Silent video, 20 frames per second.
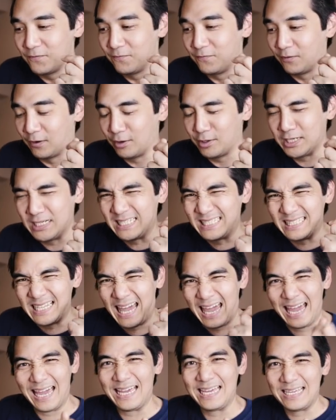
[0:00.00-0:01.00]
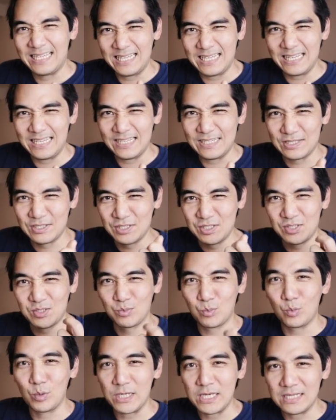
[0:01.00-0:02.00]
very tangy,
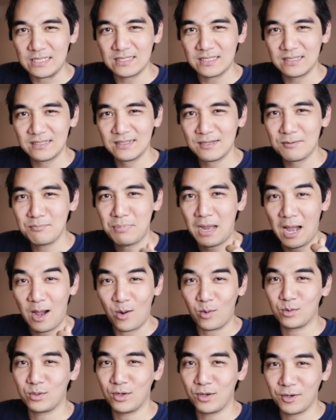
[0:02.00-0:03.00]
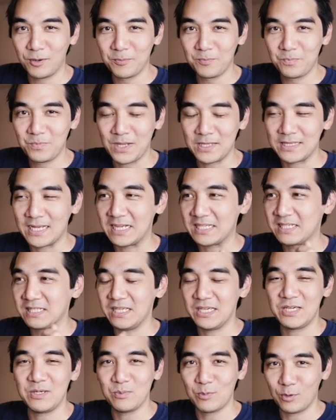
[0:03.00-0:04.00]
sweet powder, and that's
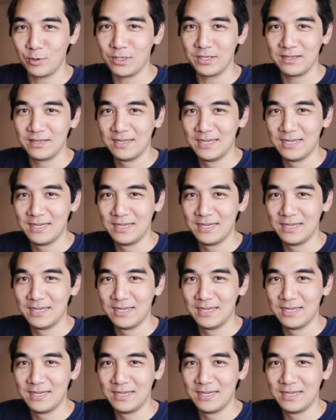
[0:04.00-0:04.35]
Leei Ma.